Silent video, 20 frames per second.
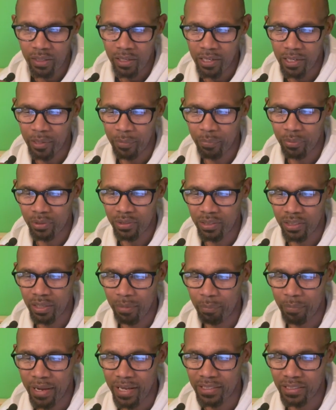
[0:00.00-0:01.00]
He puts in a
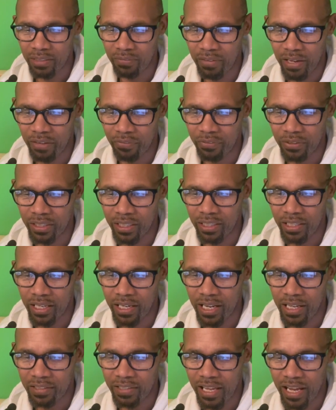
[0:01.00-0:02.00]
massive effort, and
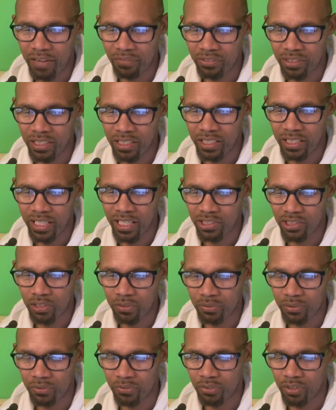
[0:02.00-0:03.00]
then after he gets
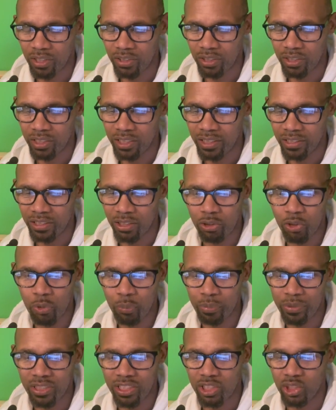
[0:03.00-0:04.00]
off the front, the
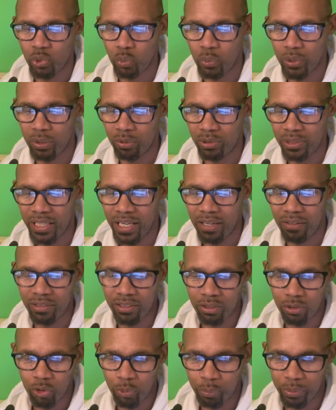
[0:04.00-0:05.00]
group is just whittled down.
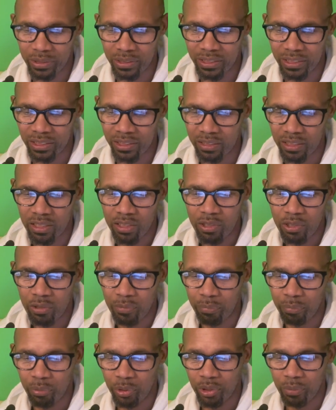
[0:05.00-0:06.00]
The group is just
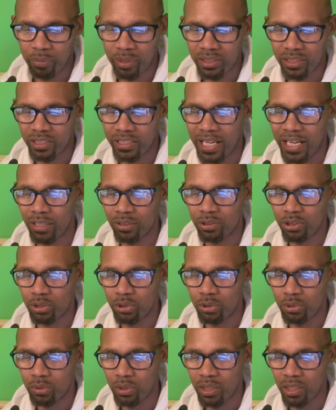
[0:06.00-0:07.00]
pretty much down
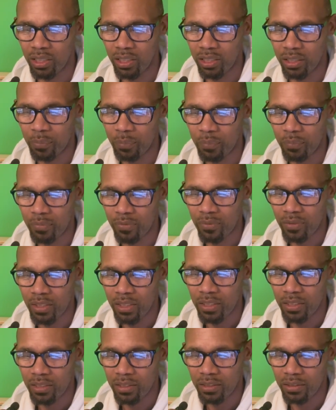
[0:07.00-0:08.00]
to
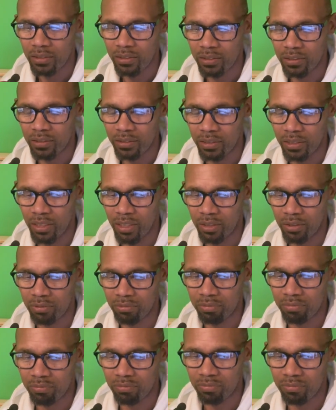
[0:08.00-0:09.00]
you know